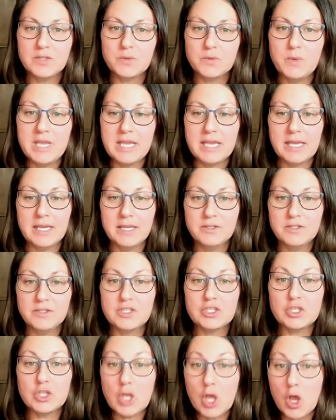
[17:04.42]
is we can
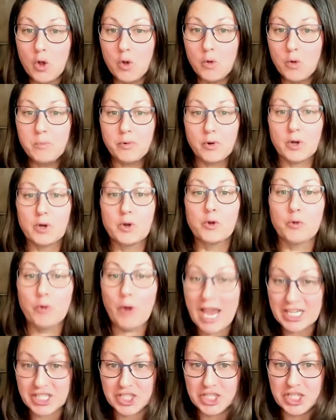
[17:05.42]
slow
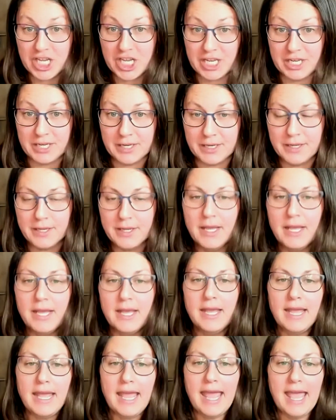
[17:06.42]
progression.
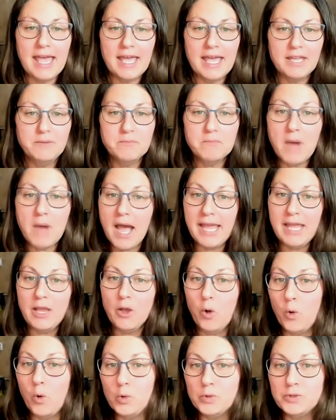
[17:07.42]
And my
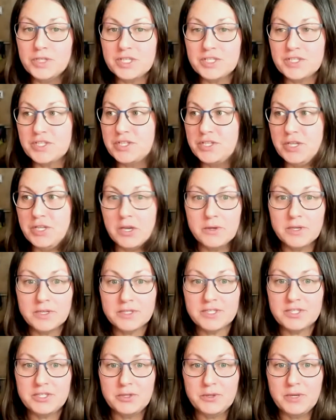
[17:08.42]
oldest yoga
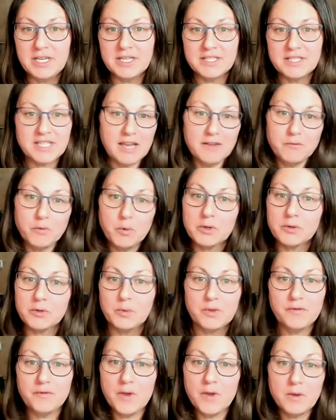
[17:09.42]
students, I've worked
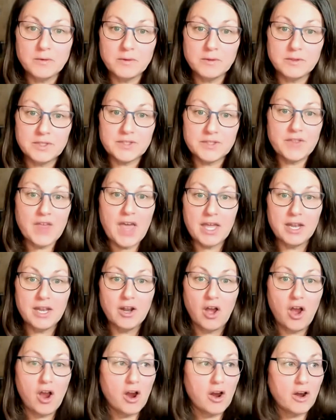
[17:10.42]
with folks that
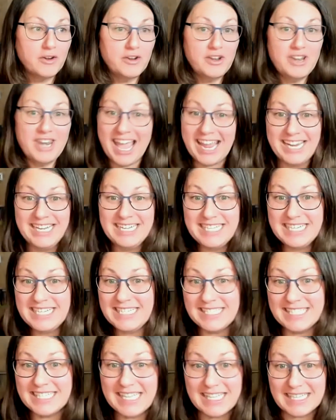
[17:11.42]
are
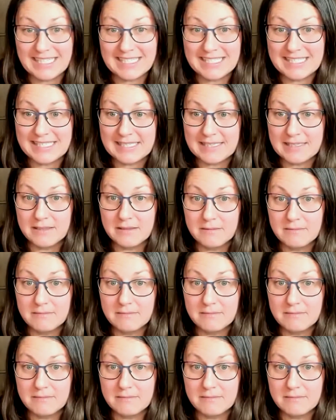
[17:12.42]
96